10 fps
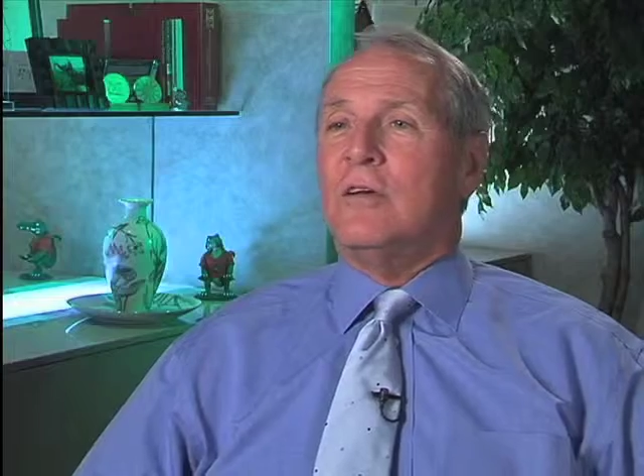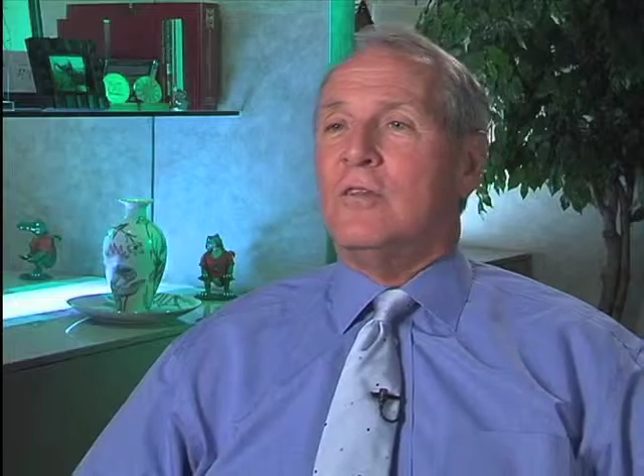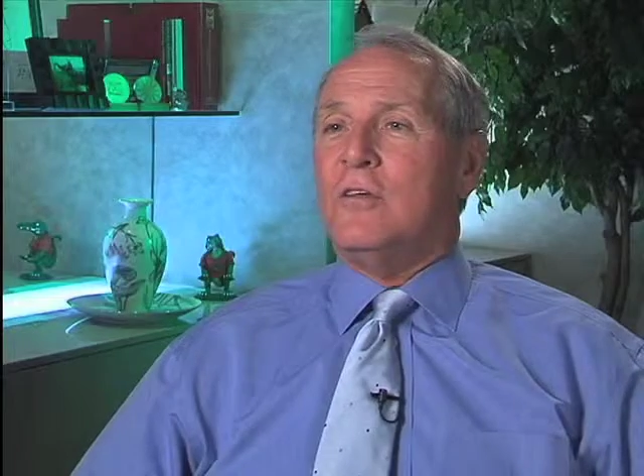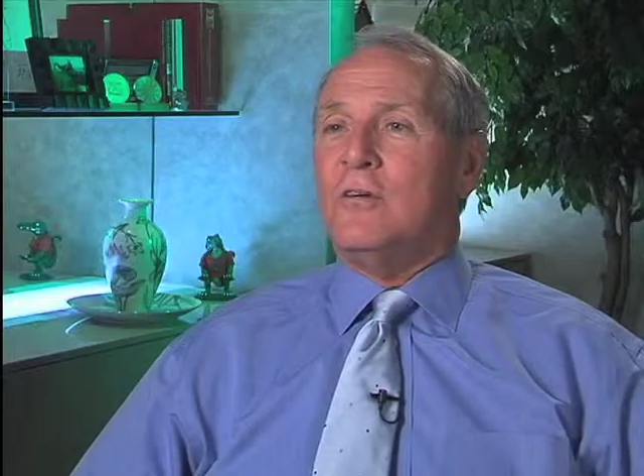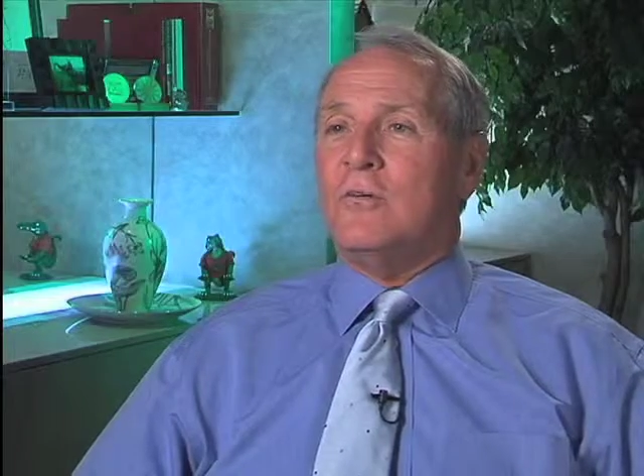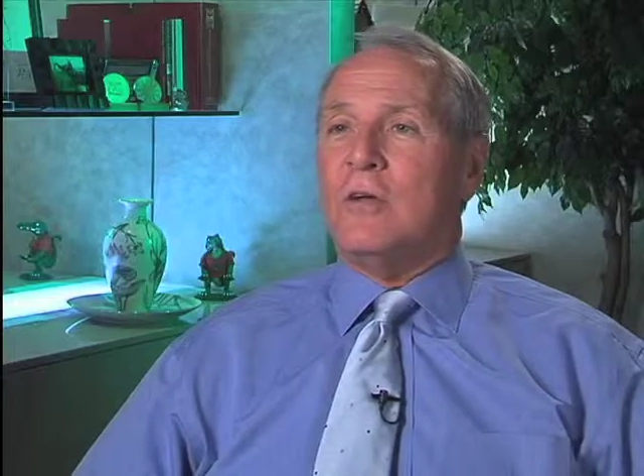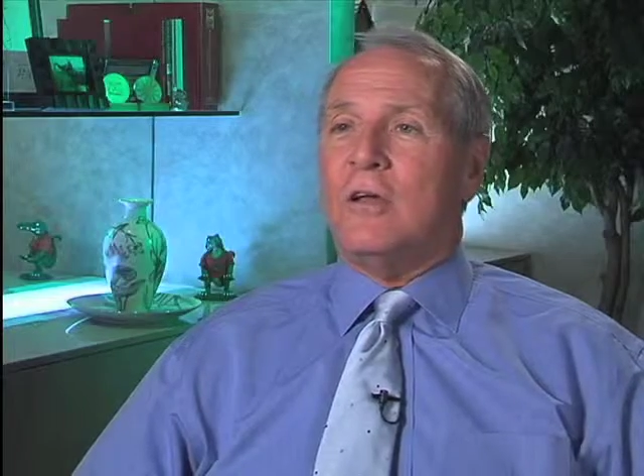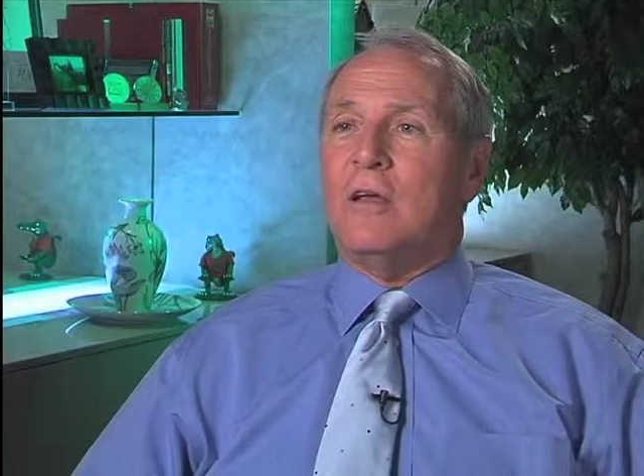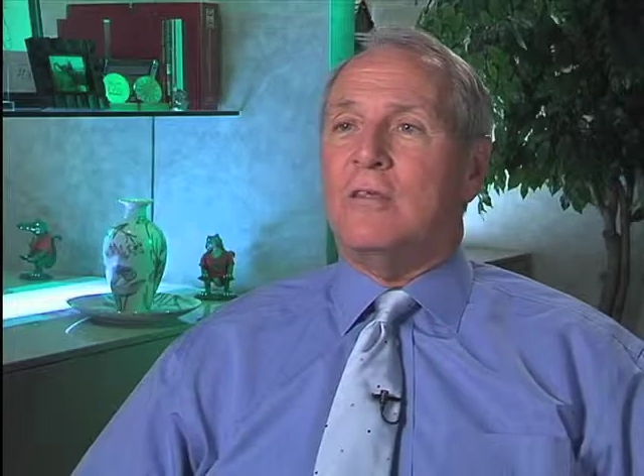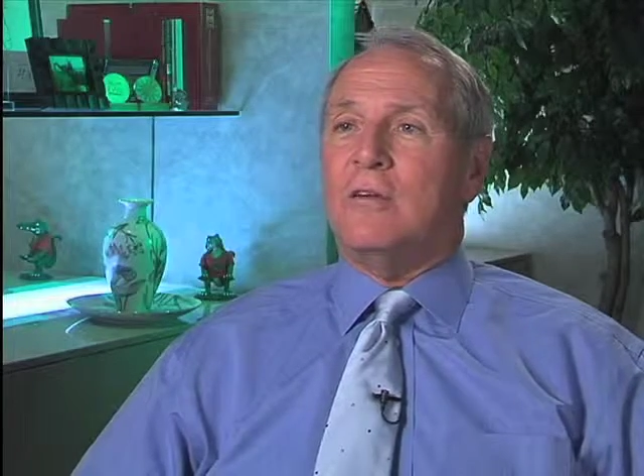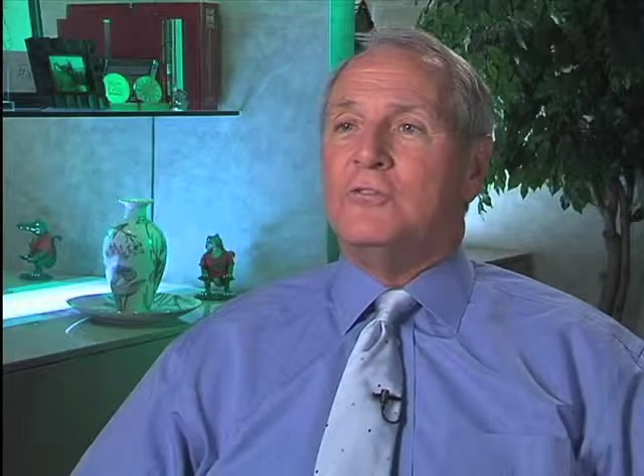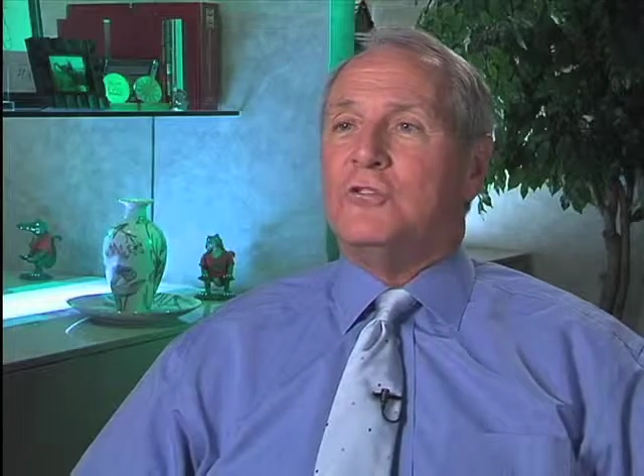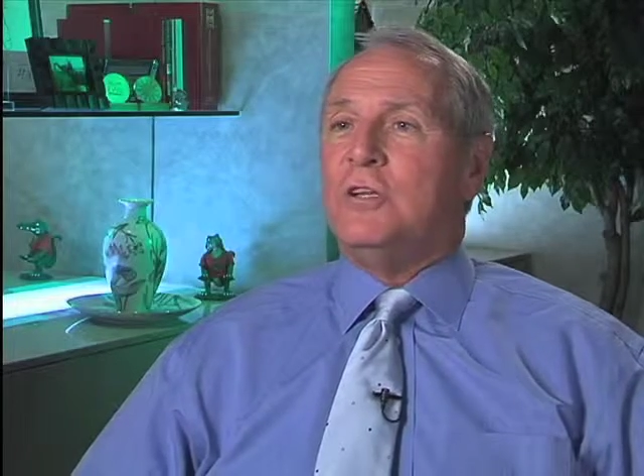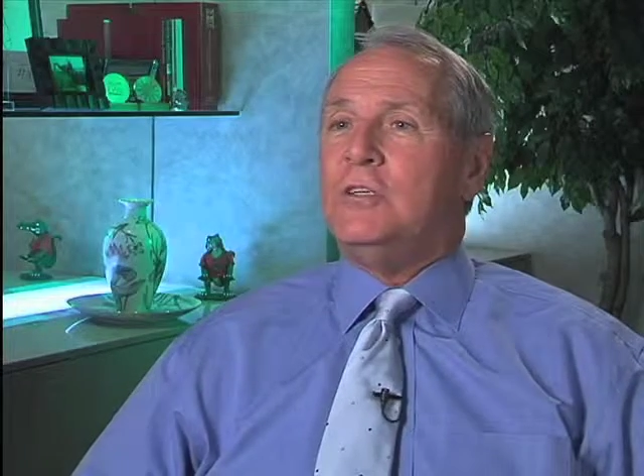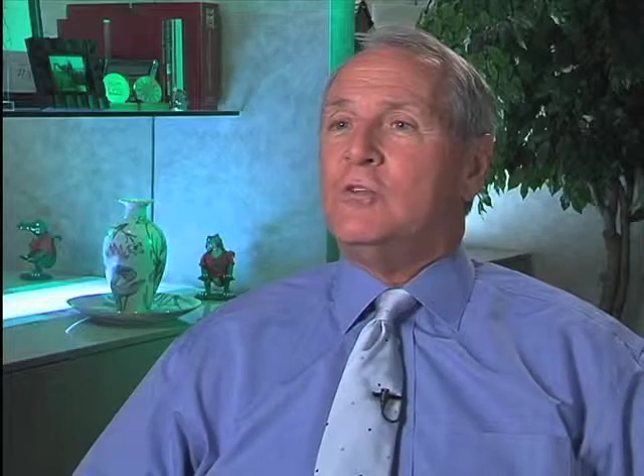their uh, their
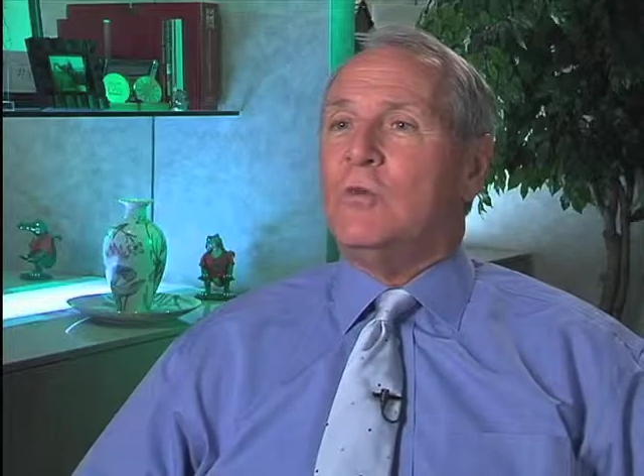jeans or